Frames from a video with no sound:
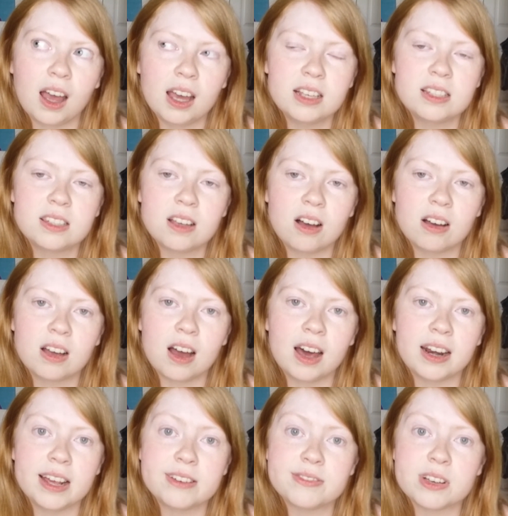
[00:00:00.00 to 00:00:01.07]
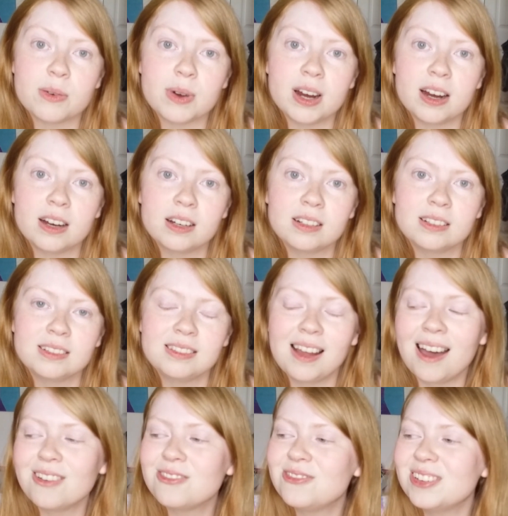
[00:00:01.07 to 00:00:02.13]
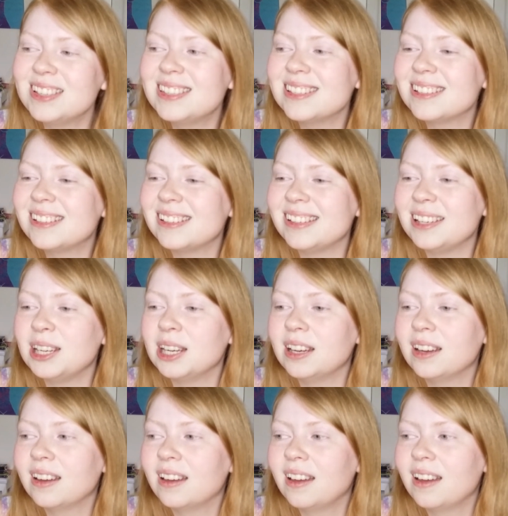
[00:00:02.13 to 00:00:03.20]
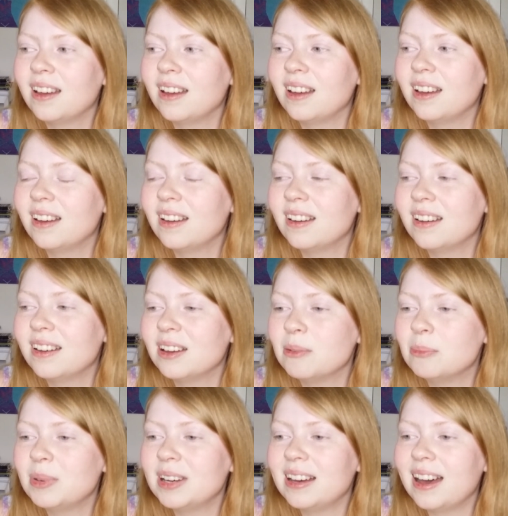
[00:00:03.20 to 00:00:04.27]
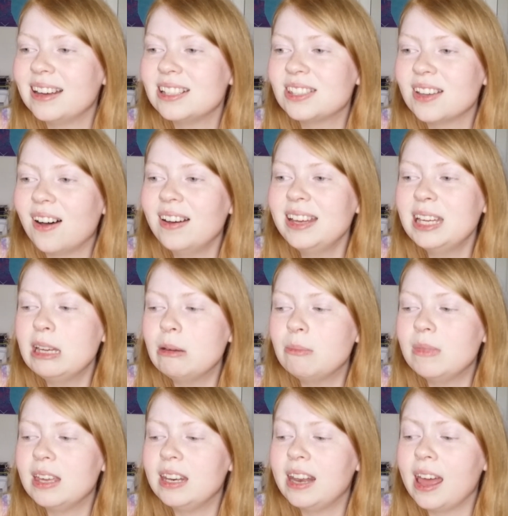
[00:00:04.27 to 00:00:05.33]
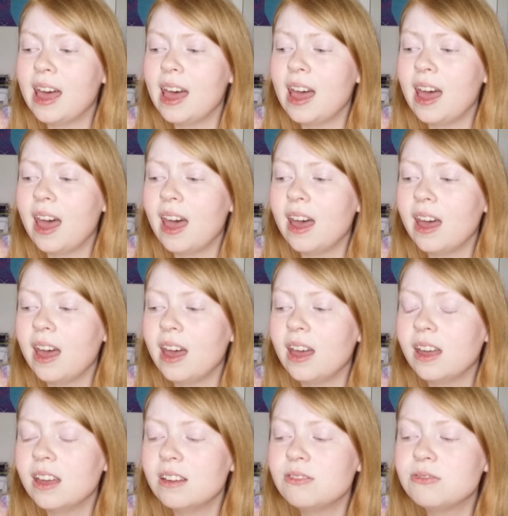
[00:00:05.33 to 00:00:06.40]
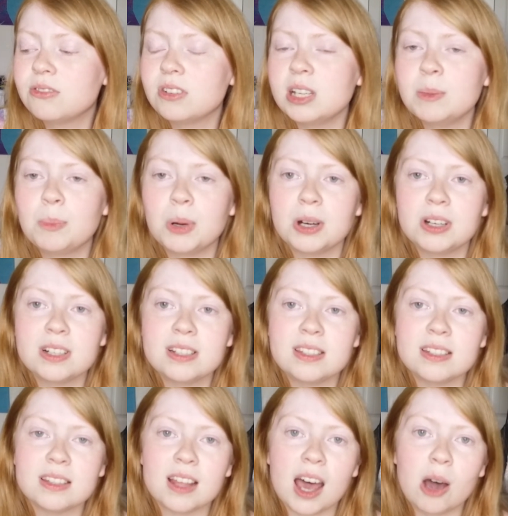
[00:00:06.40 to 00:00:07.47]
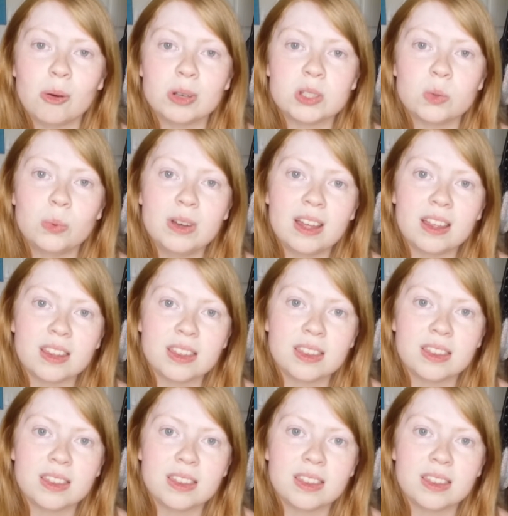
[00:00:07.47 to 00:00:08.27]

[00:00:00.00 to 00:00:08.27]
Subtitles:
I saw God everywhere. Not physically, but I saw him in every person that I was with.